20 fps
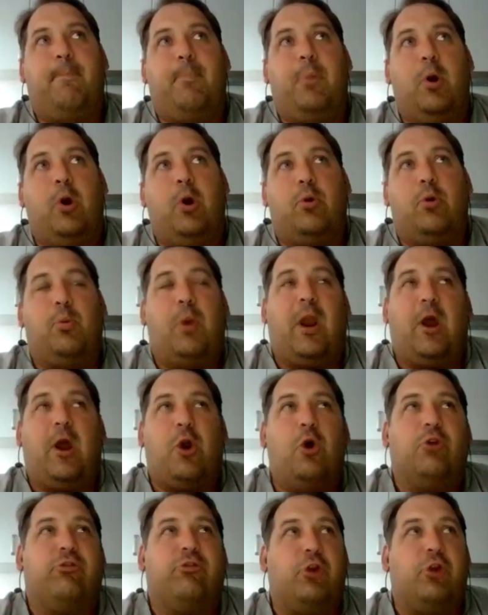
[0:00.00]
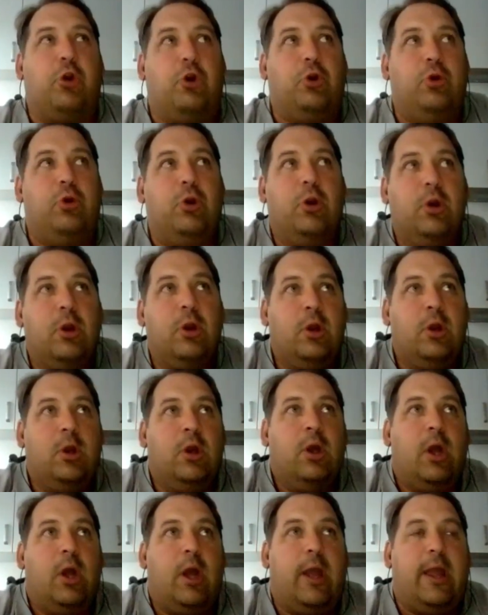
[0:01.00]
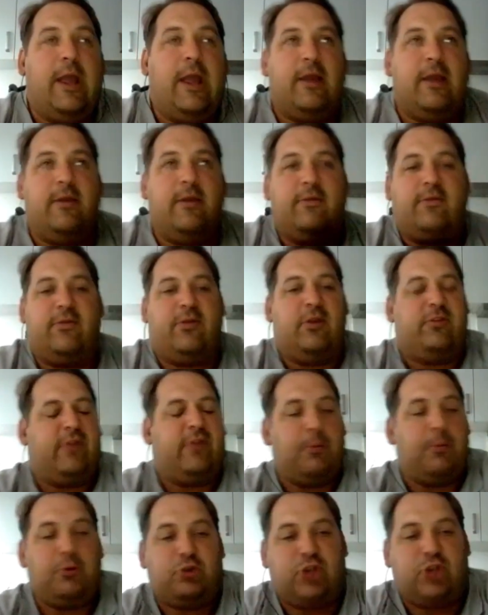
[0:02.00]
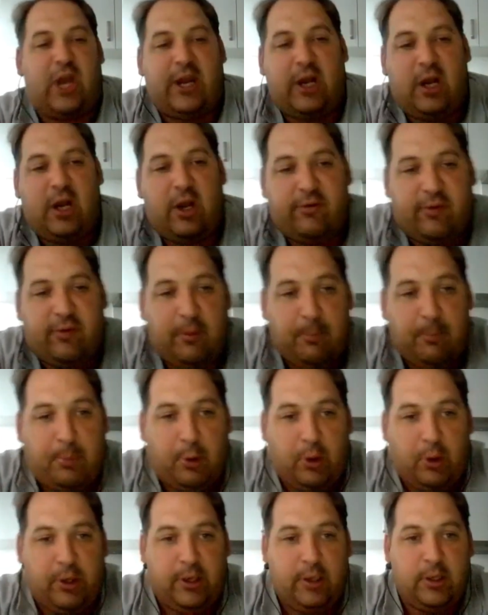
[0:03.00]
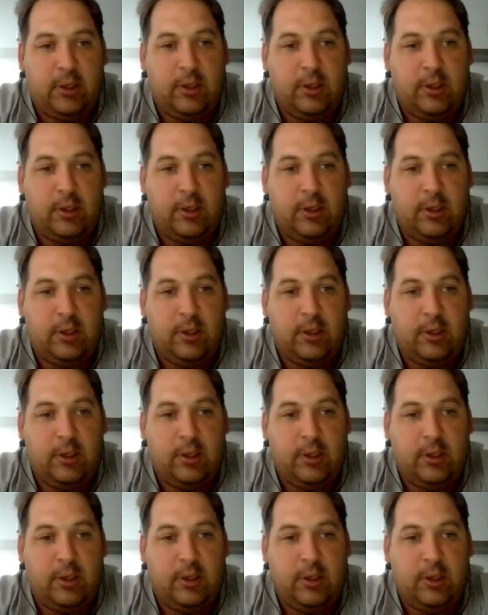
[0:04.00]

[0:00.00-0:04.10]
book, well, I've got 2, is the double channel at some point.